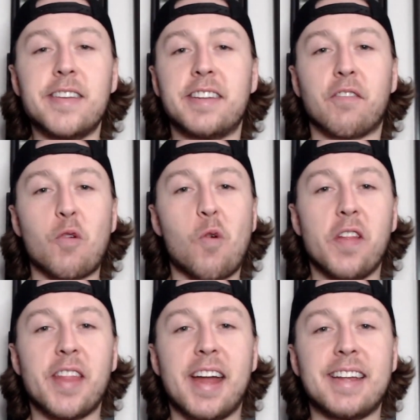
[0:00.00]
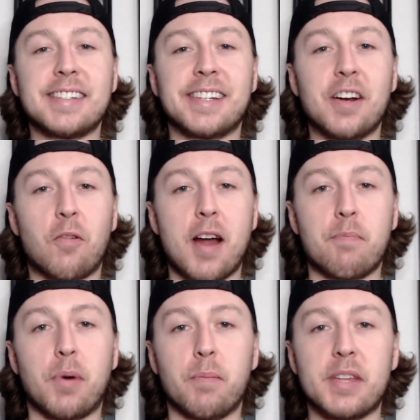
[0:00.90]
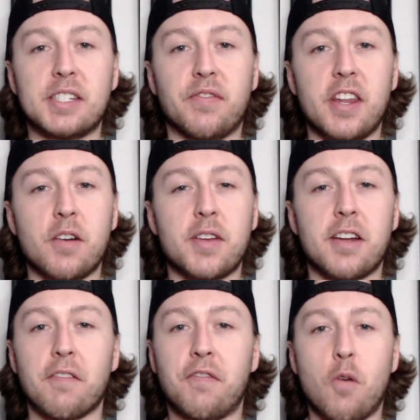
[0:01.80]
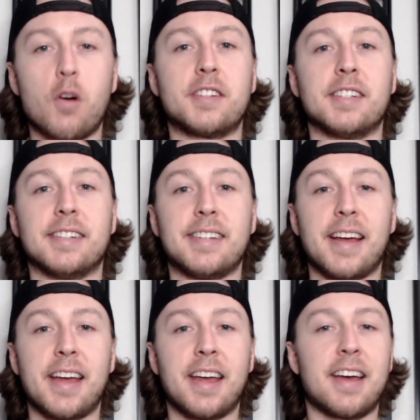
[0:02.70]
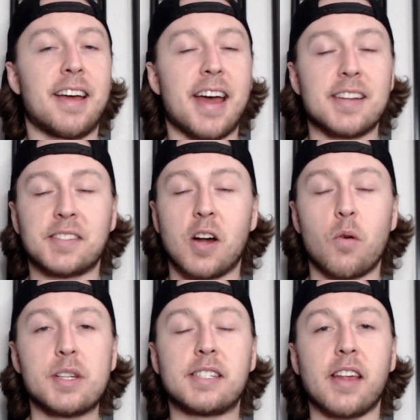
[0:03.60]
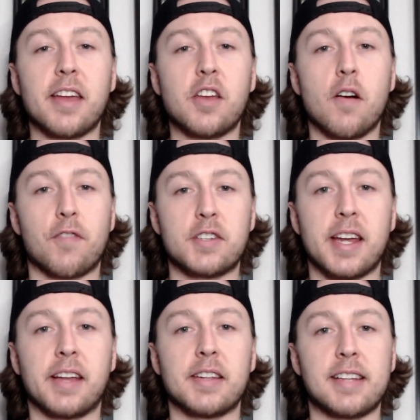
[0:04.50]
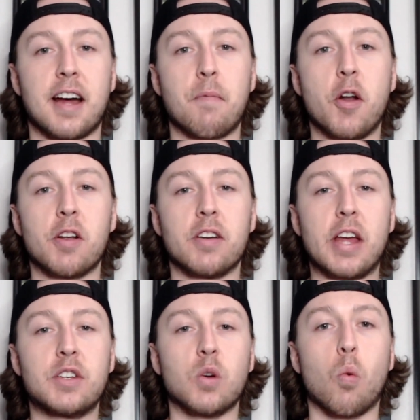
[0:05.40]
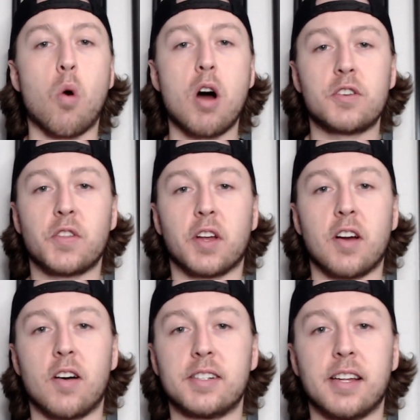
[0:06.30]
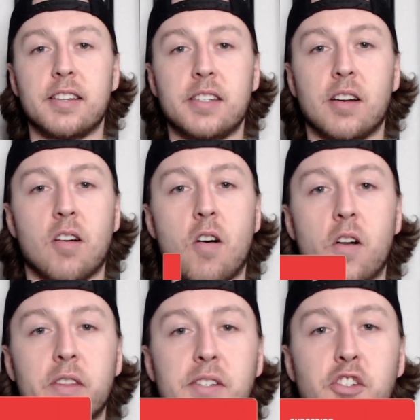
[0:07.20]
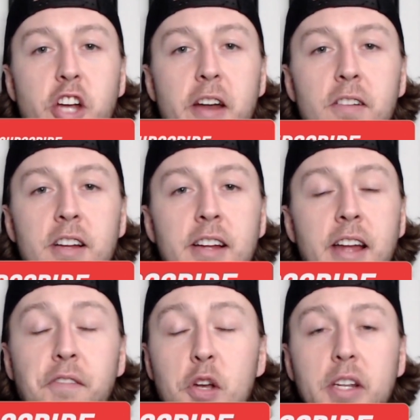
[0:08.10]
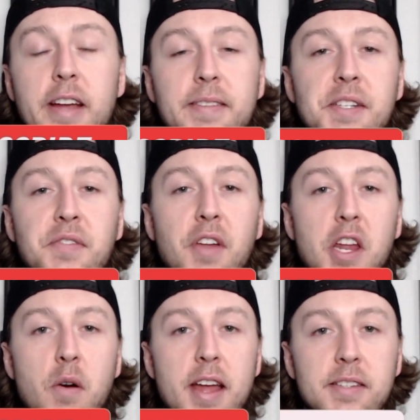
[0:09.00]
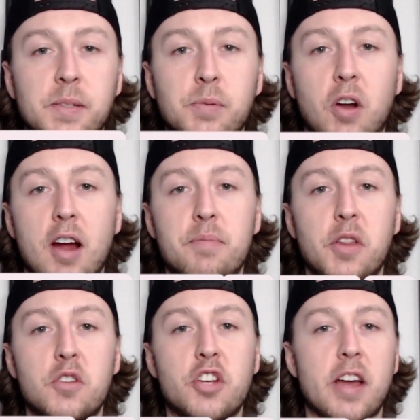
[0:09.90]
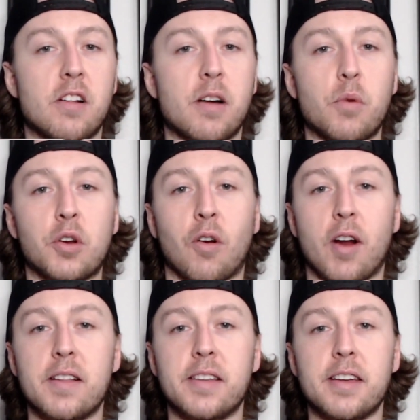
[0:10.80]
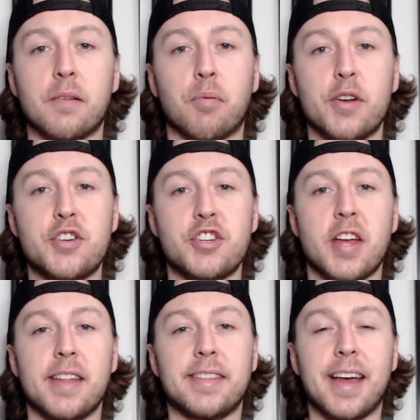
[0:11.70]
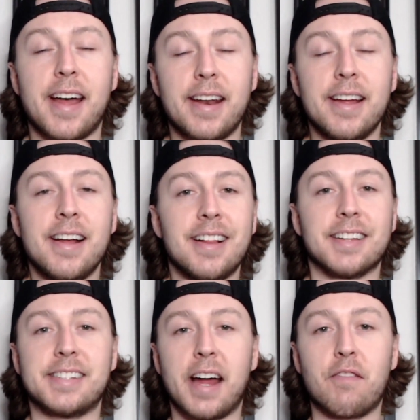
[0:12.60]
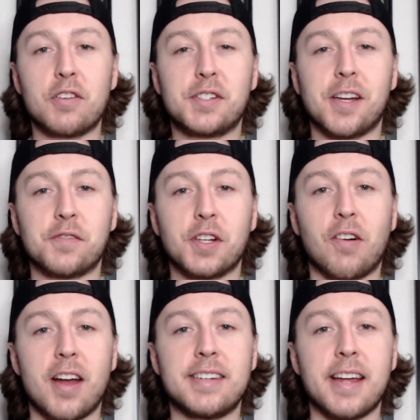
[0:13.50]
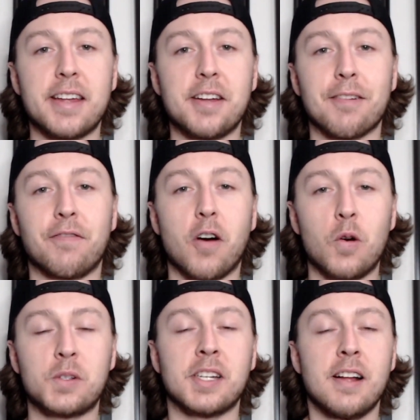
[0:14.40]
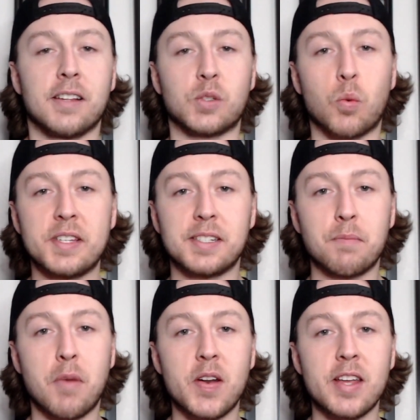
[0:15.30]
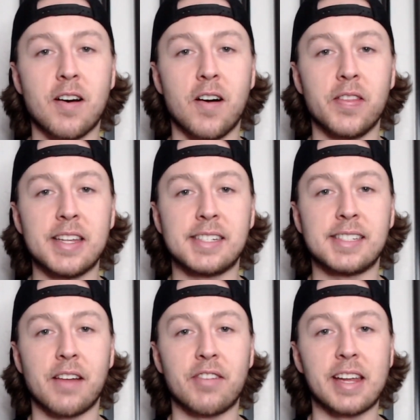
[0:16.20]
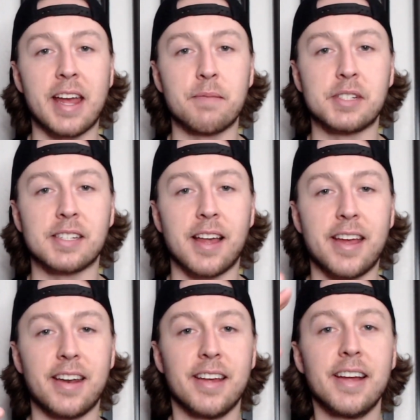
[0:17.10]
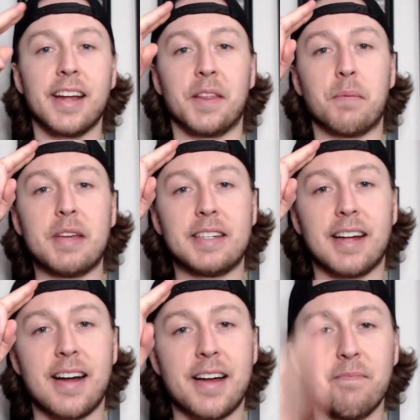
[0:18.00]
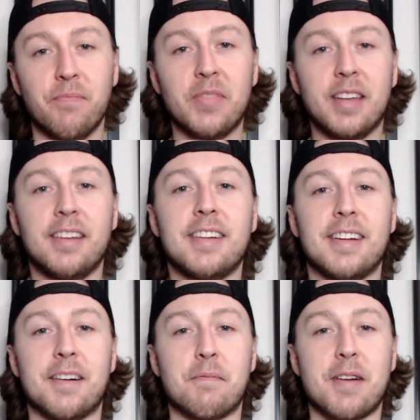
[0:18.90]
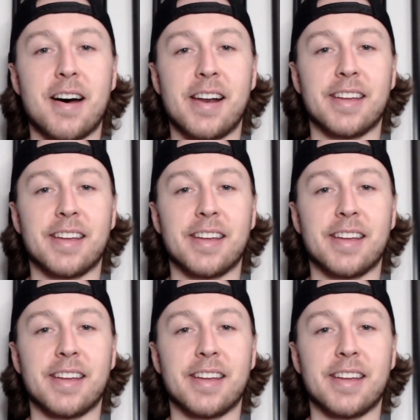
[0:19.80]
everyone, that is going to wrap up this video here for today. As always, thank y'all for taking the time out of your day to watch the content here on this channel. If you could like this video and subscribe to the channel, I would greatly appreciate that. Let's have ourselves a great day here, folks. Let's win some money on this seven-game slate. In the meantime, I'm out of